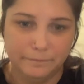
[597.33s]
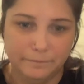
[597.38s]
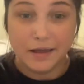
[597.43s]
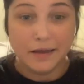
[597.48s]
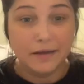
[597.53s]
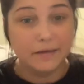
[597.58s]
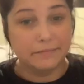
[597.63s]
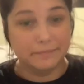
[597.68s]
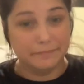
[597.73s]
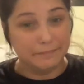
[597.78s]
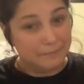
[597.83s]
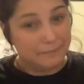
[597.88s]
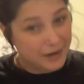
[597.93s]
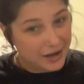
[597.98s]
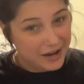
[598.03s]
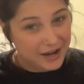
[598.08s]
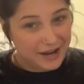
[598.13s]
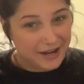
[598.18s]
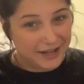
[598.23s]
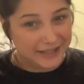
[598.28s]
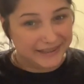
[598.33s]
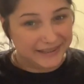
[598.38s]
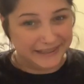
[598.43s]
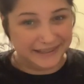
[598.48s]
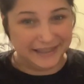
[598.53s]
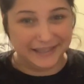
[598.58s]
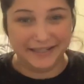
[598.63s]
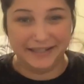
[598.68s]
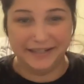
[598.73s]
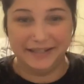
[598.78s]
But
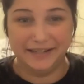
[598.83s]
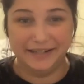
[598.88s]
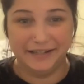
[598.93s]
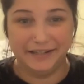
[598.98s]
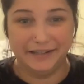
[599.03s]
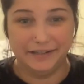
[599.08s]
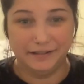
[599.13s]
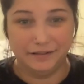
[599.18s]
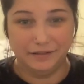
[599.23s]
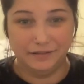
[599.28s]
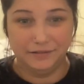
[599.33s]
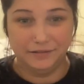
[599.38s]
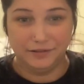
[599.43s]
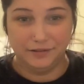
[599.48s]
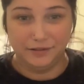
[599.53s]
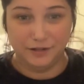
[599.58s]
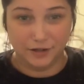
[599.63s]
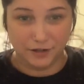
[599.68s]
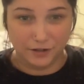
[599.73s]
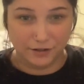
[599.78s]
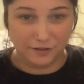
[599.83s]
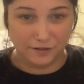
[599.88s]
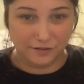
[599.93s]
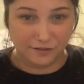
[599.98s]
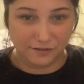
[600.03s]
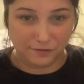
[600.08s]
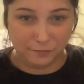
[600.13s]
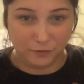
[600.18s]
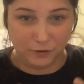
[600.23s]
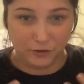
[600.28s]
the
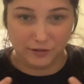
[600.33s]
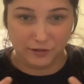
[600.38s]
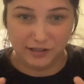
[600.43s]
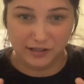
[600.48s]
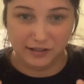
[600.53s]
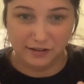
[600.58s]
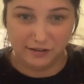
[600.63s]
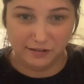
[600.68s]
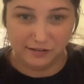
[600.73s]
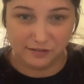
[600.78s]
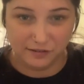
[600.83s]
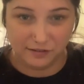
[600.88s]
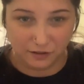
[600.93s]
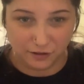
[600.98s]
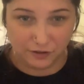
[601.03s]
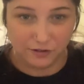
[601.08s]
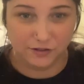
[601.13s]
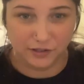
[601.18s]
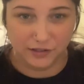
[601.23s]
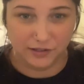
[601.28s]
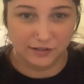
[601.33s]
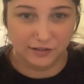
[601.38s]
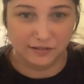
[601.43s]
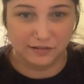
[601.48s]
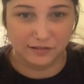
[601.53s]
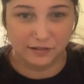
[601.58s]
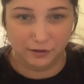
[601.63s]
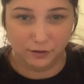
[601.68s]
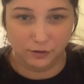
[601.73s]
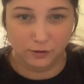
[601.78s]
nurse for the surgeon is
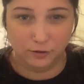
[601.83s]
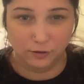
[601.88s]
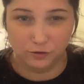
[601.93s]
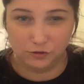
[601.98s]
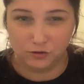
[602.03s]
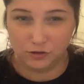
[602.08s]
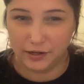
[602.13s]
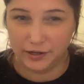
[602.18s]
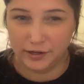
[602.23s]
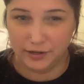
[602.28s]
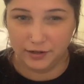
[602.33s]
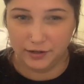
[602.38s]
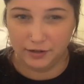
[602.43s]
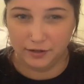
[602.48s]
still trying to